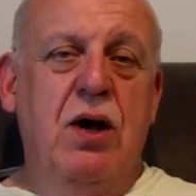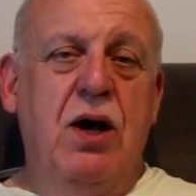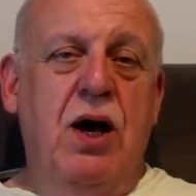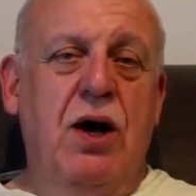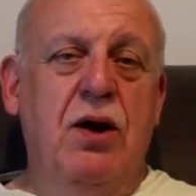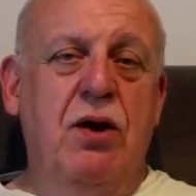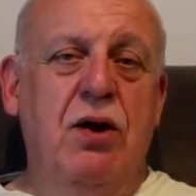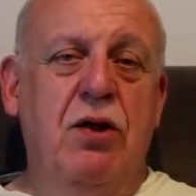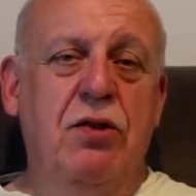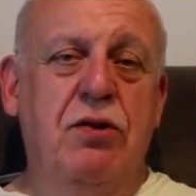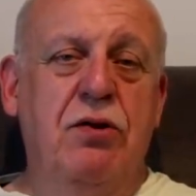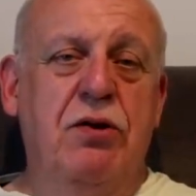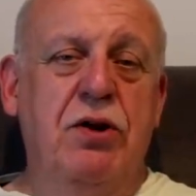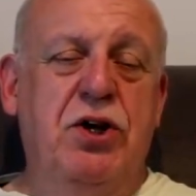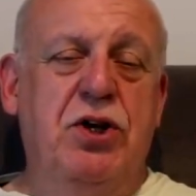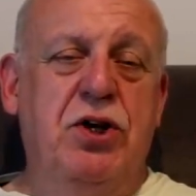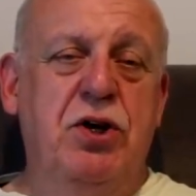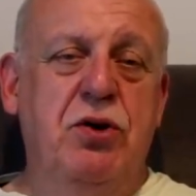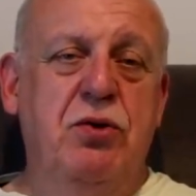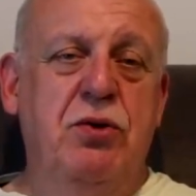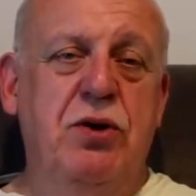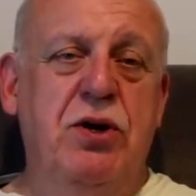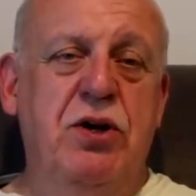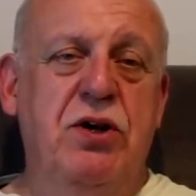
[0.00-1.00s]
Another
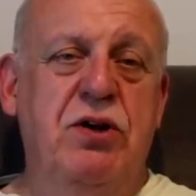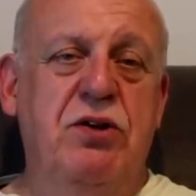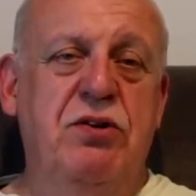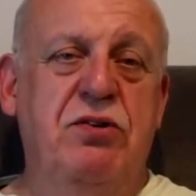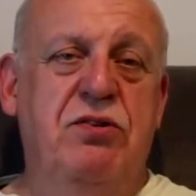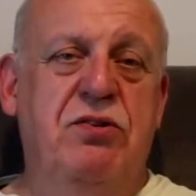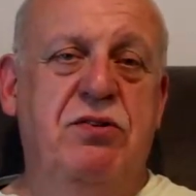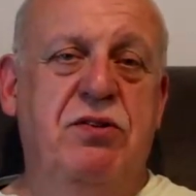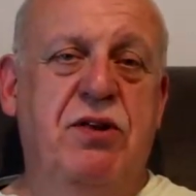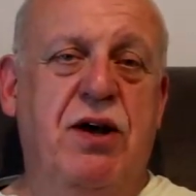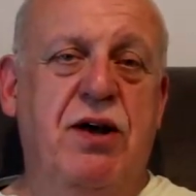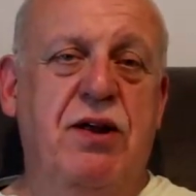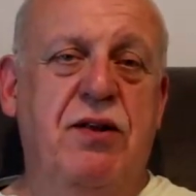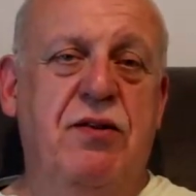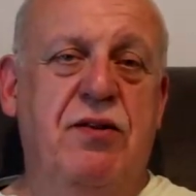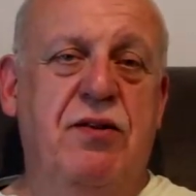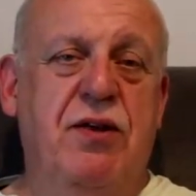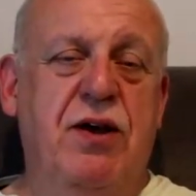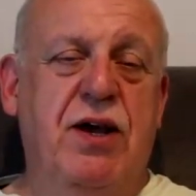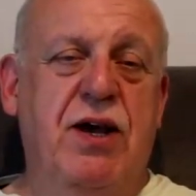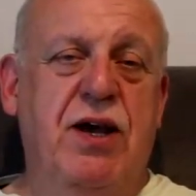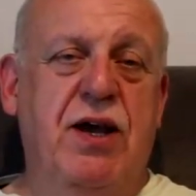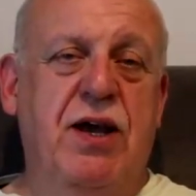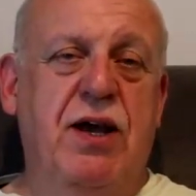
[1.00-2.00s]
issue is that
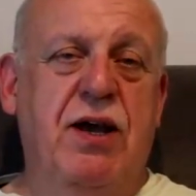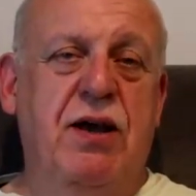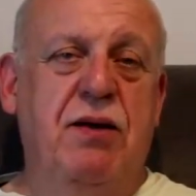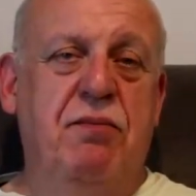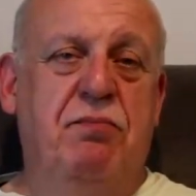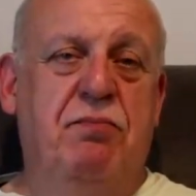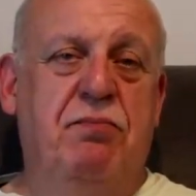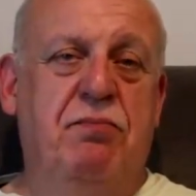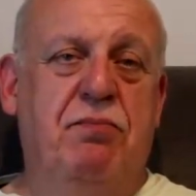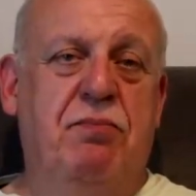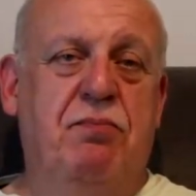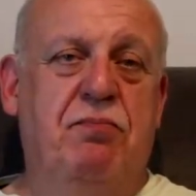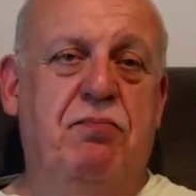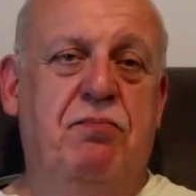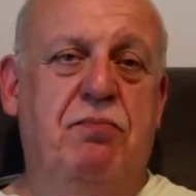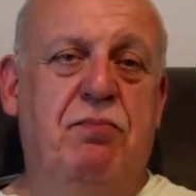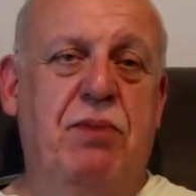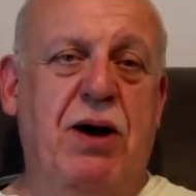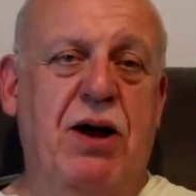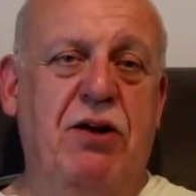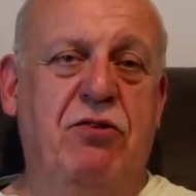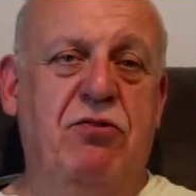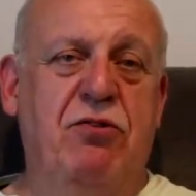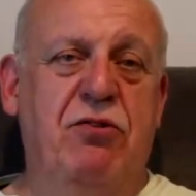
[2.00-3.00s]
the
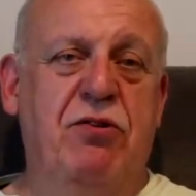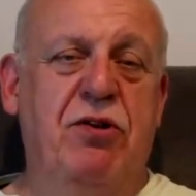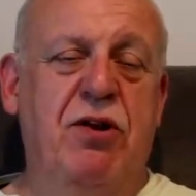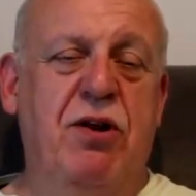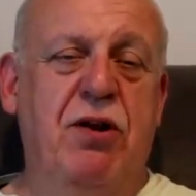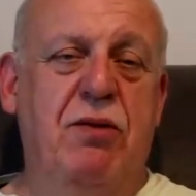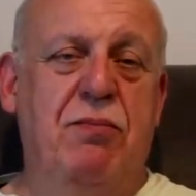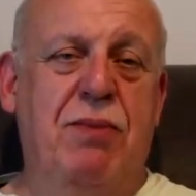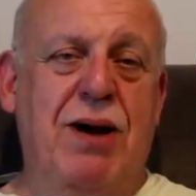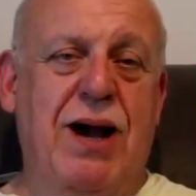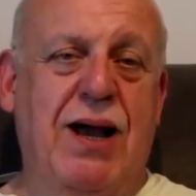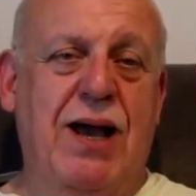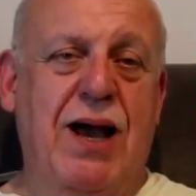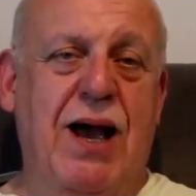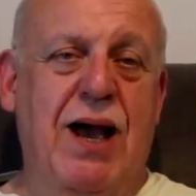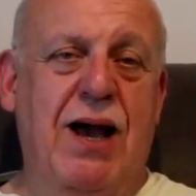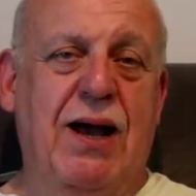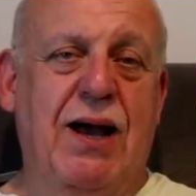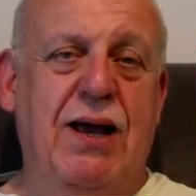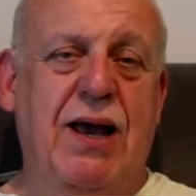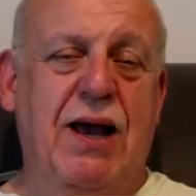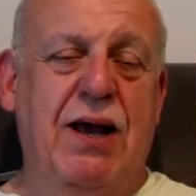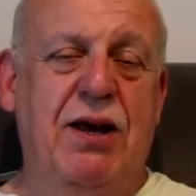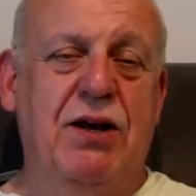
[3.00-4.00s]
batteries in the back
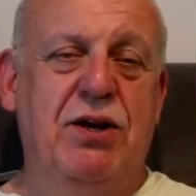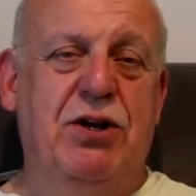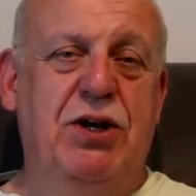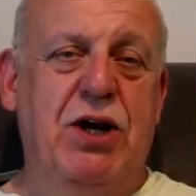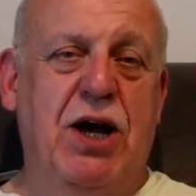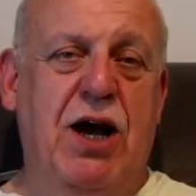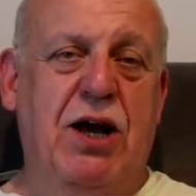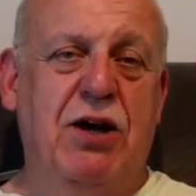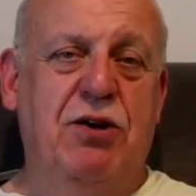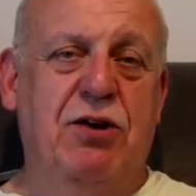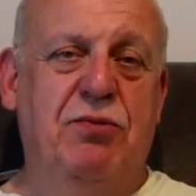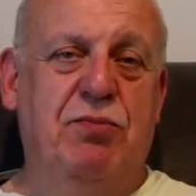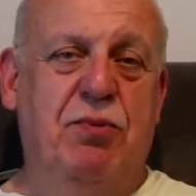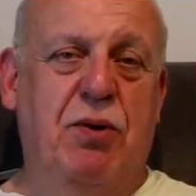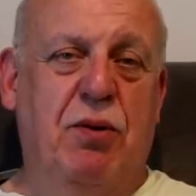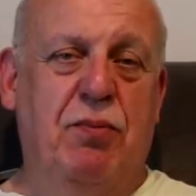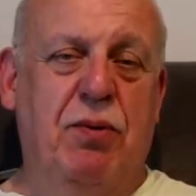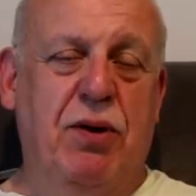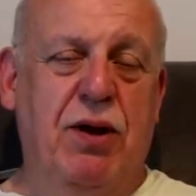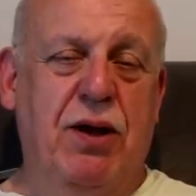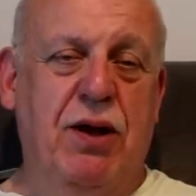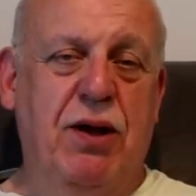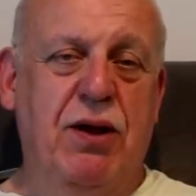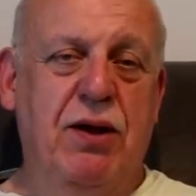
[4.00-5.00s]
aren't getting charged
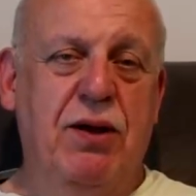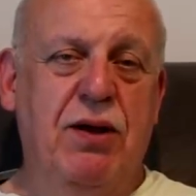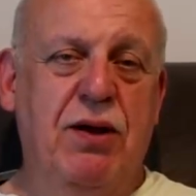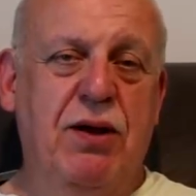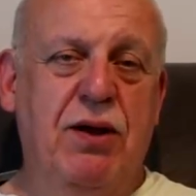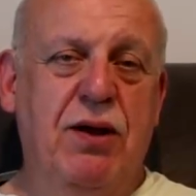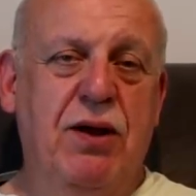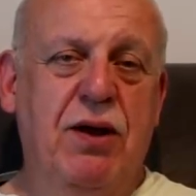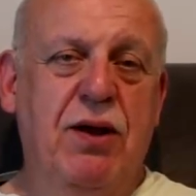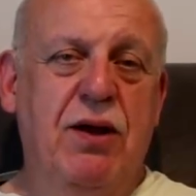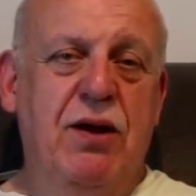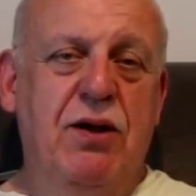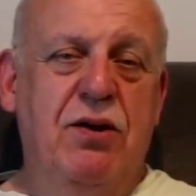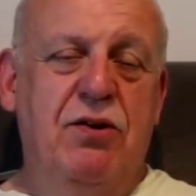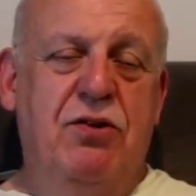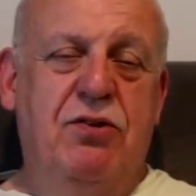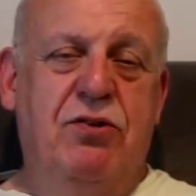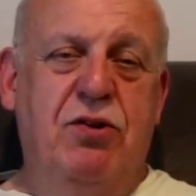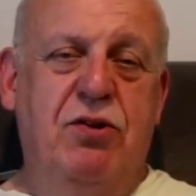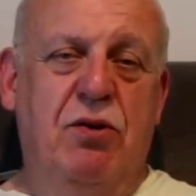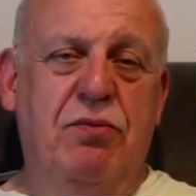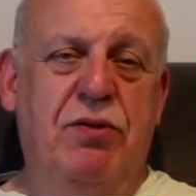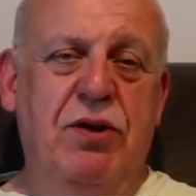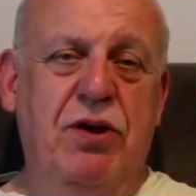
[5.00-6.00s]
properly.
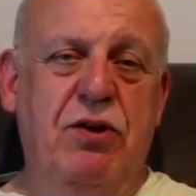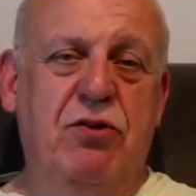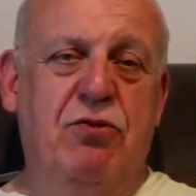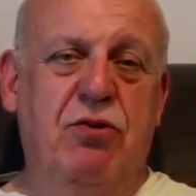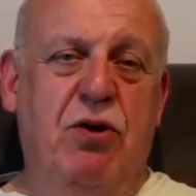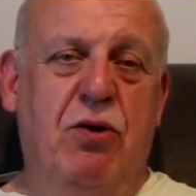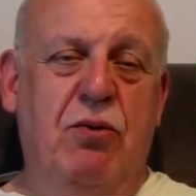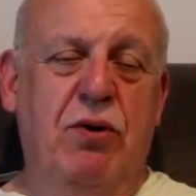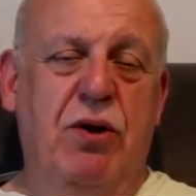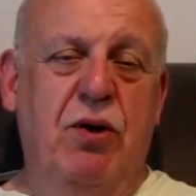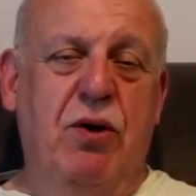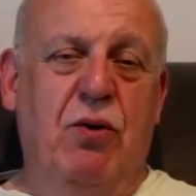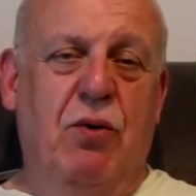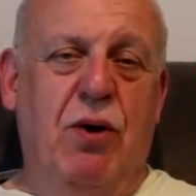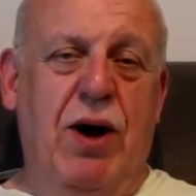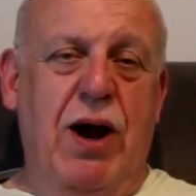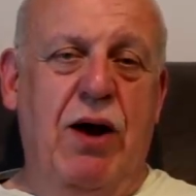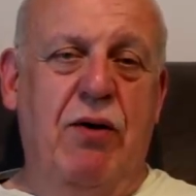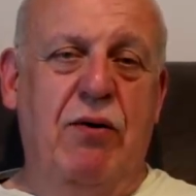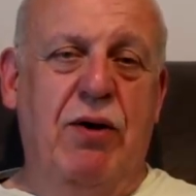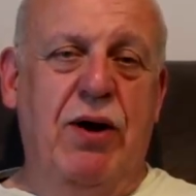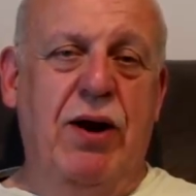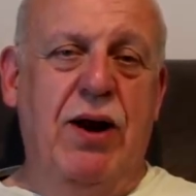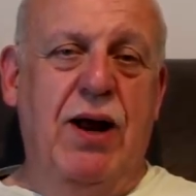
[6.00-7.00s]
Something's wrong with the
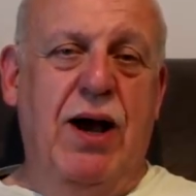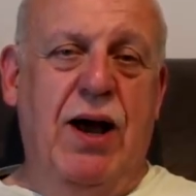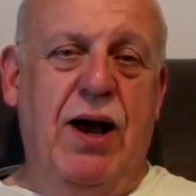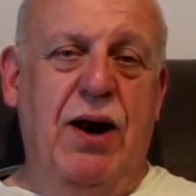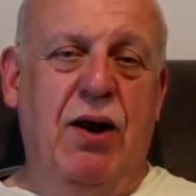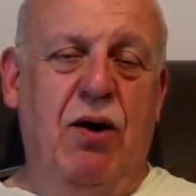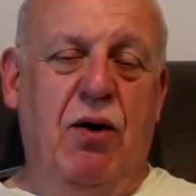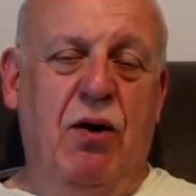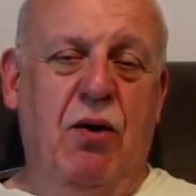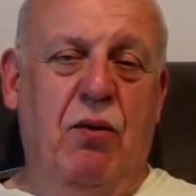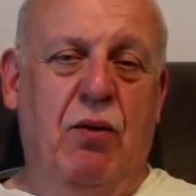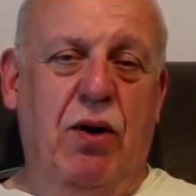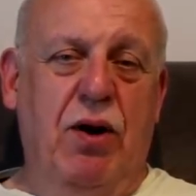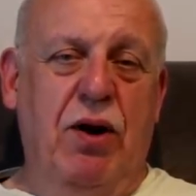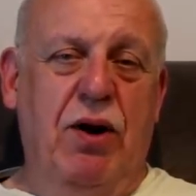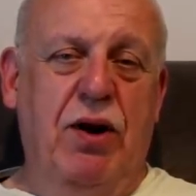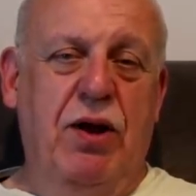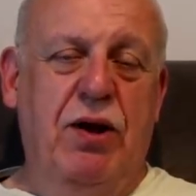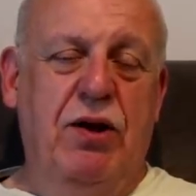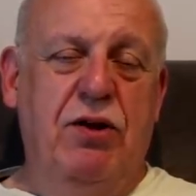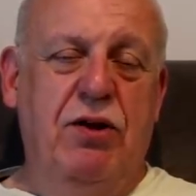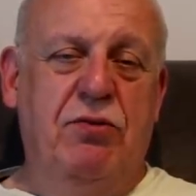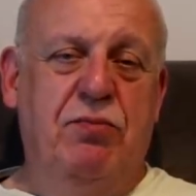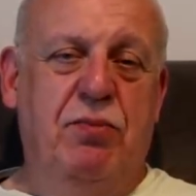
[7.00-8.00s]
wiring. I don't know what it
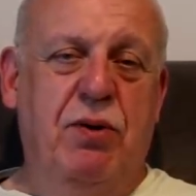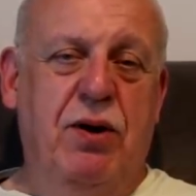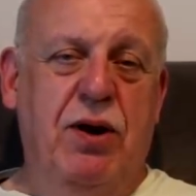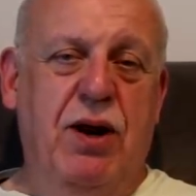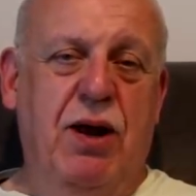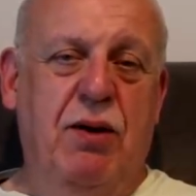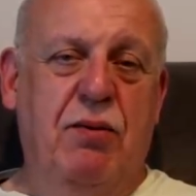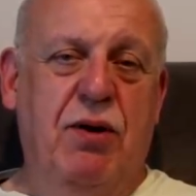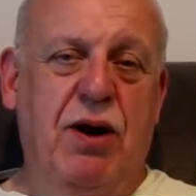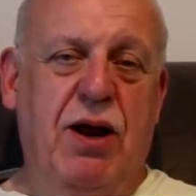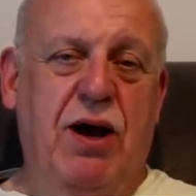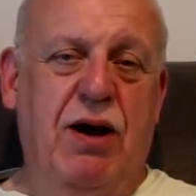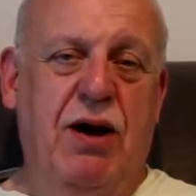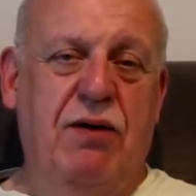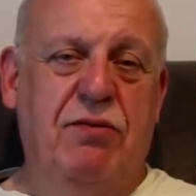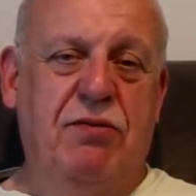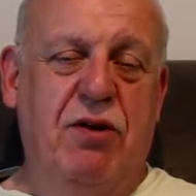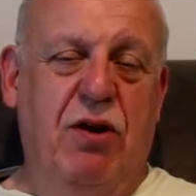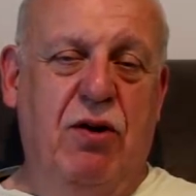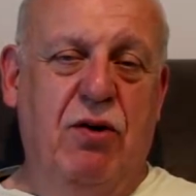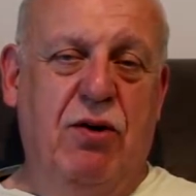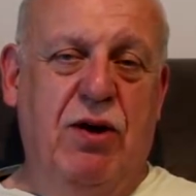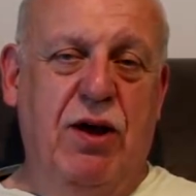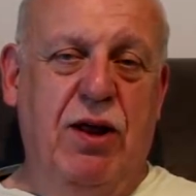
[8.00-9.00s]
is, but I'm going to have
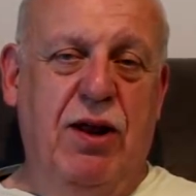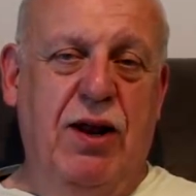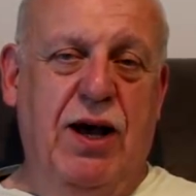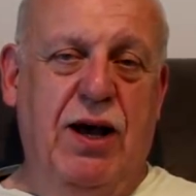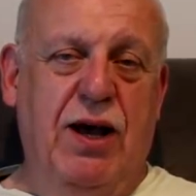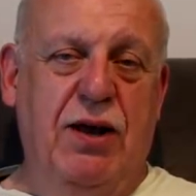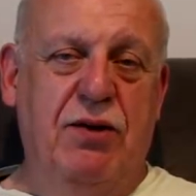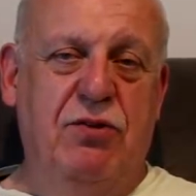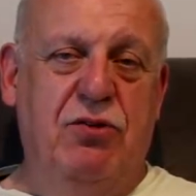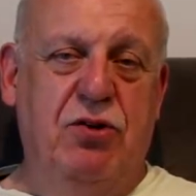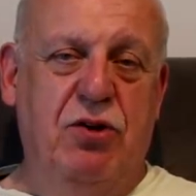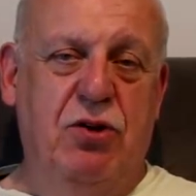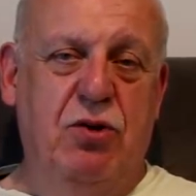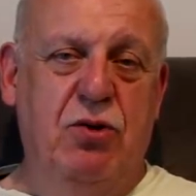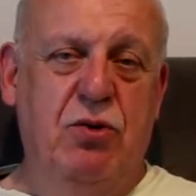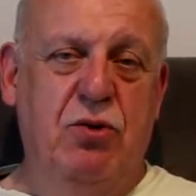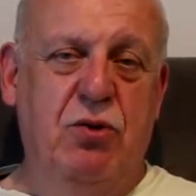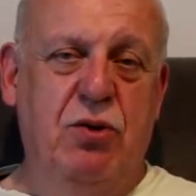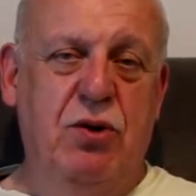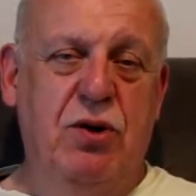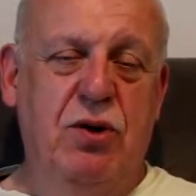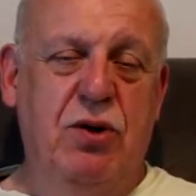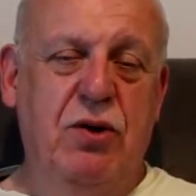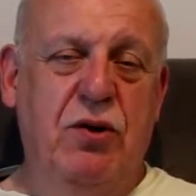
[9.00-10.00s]
to look at that too.